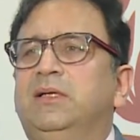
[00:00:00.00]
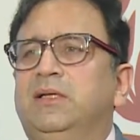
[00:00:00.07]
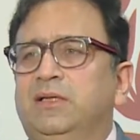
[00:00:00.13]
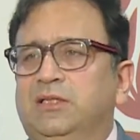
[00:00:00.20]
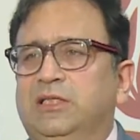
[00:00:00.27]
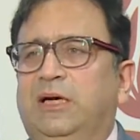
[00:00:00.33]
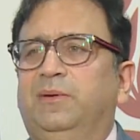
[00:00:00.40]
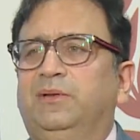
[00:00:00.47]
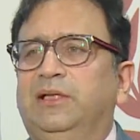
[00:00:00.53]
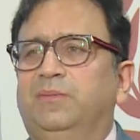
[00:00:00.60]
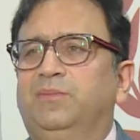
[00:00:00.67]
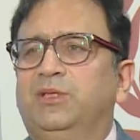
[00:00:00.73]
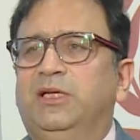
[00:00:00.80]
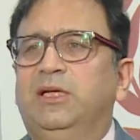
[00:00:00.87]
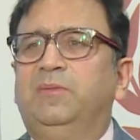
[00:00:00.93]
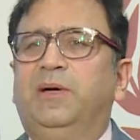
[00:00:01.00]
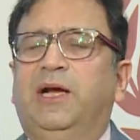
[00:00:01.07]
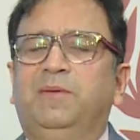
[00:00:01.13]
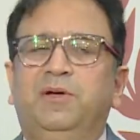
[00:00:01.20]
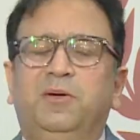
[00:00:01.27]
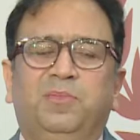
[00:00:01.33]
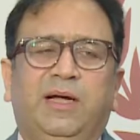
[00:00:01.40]
some of them still might
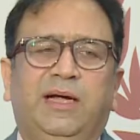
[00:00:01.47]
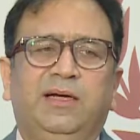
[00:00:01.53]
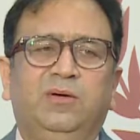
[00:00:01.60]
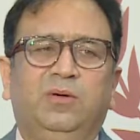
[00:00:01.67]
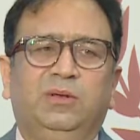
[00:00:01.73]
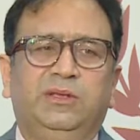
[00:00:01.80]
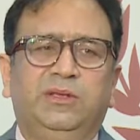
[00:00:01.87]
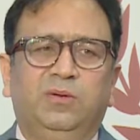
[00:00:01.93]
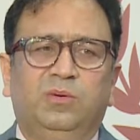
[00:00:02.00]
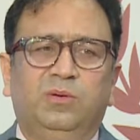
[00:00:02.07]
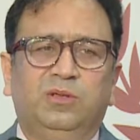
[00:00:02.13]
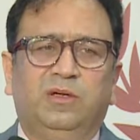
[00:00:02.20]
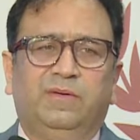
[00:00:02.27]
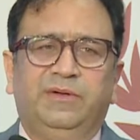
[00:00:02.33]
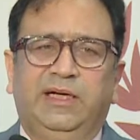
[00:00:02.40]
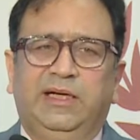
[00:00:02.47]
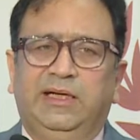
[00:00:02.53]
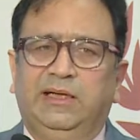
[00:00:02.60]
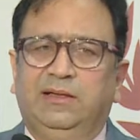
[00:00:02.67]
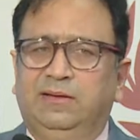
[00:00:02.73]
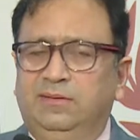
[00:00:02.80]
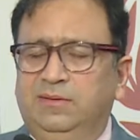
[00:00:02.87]
be plying on the roads of
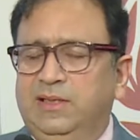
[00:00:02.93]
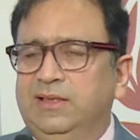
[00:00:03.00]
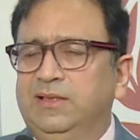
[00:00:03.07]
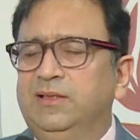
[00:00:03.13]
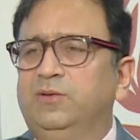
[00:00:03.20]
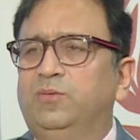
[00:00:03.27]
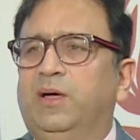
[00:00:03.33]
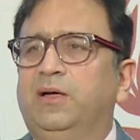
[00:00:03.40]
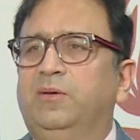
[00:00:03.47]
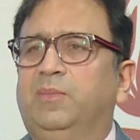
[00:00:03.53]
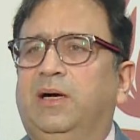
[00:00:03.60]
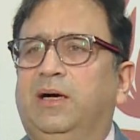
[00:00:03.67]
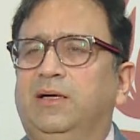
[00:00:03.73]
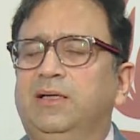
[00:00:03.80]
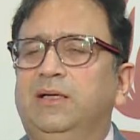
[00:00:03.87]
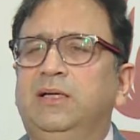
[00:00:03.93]
Delhi. That is one part.